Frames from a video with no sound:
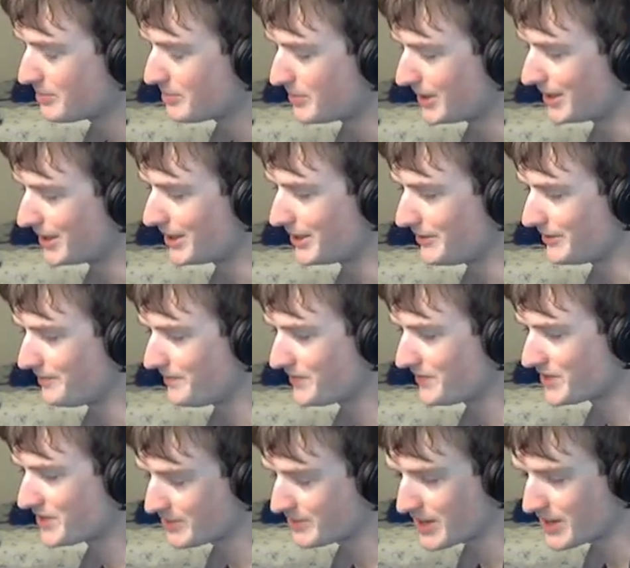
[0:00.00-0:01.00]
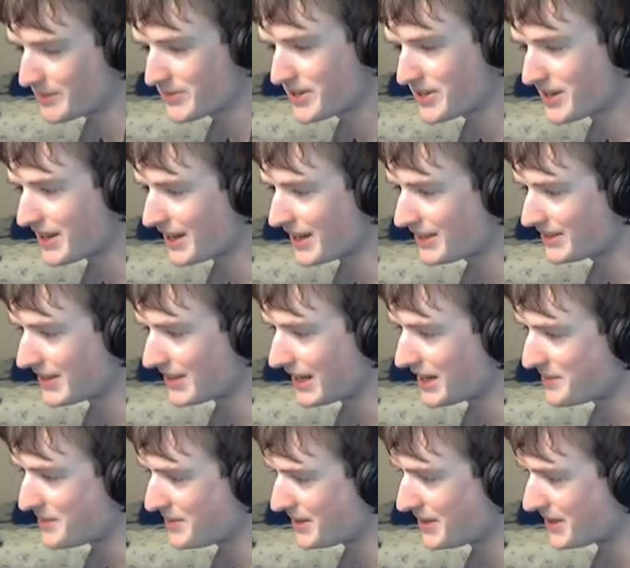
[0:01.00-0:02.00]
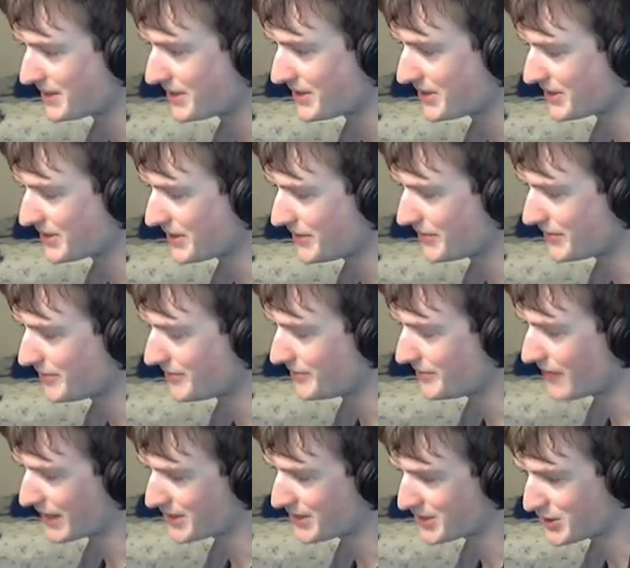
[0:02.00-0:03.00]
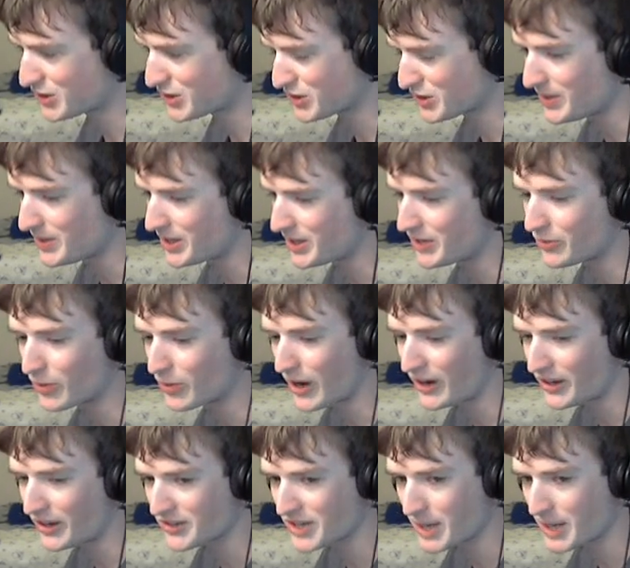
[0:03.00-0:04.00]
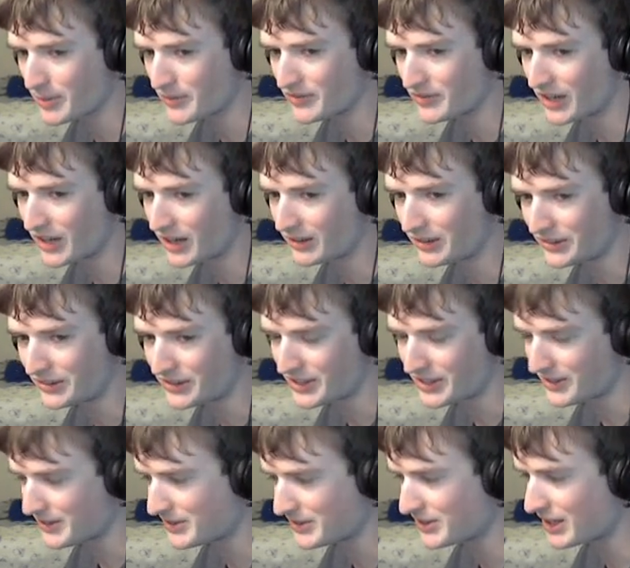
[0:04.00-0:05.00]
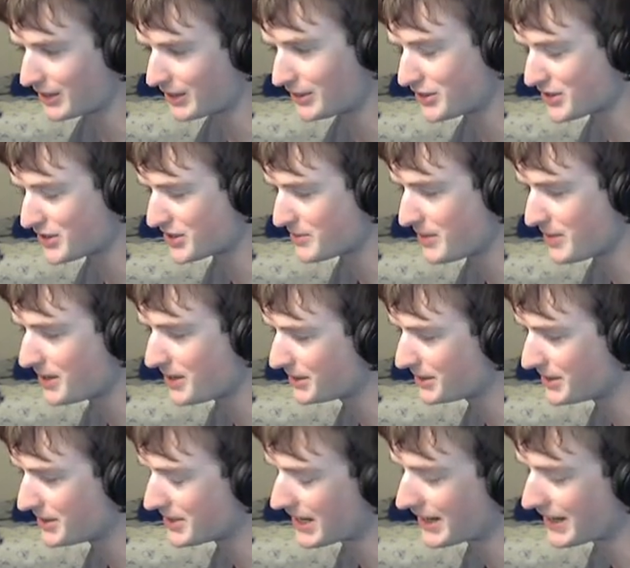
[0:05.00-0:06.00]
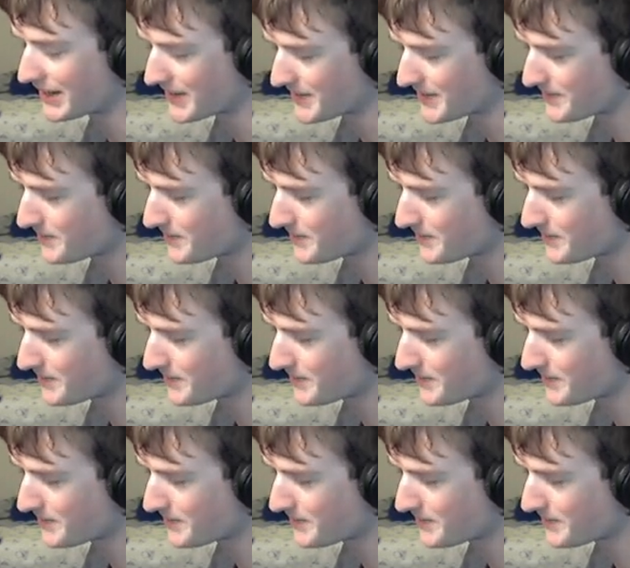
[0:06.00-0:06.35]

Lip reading: But sometimes he can die because of Vexen just being right on top of Donald, and then Donald just immediately dying.